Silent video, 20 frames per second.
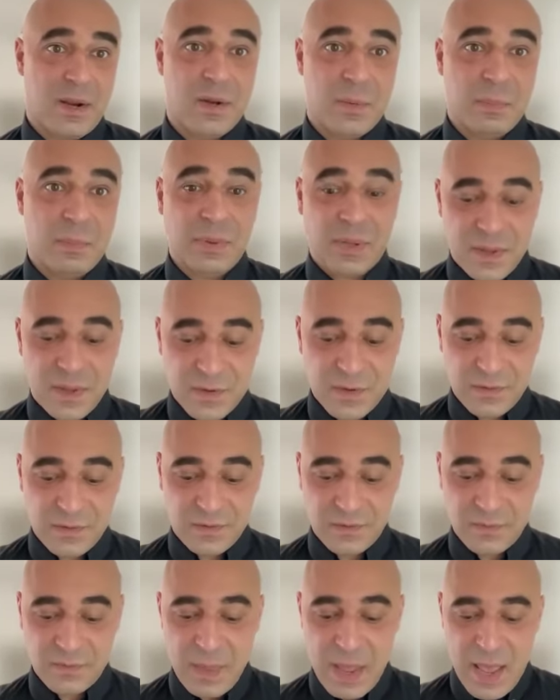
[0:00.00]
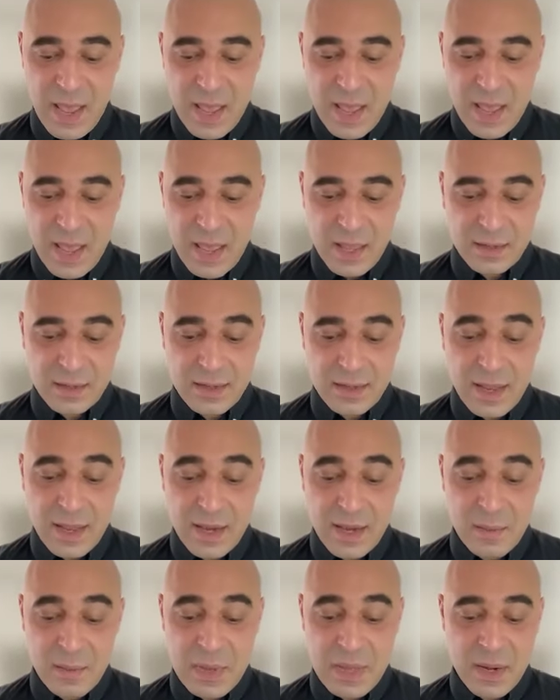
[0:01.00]
plus. And
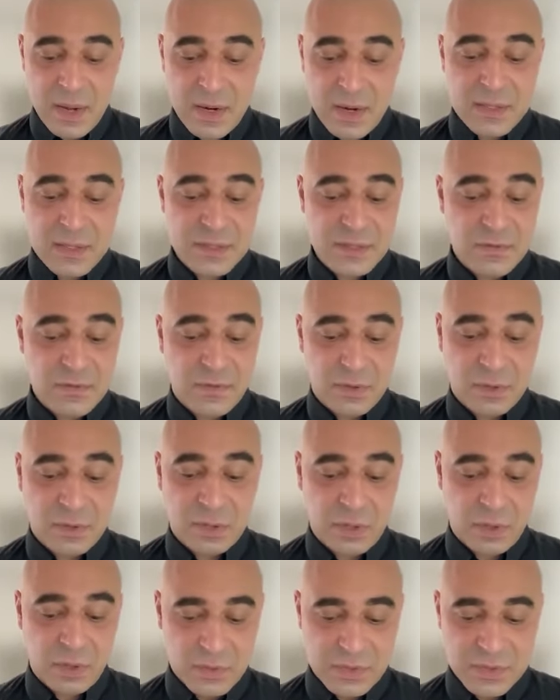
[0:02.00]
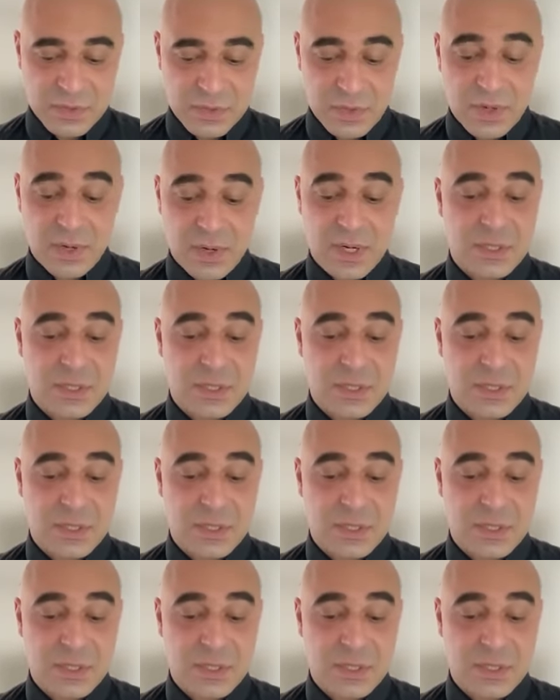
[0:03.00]
NMN is even closer.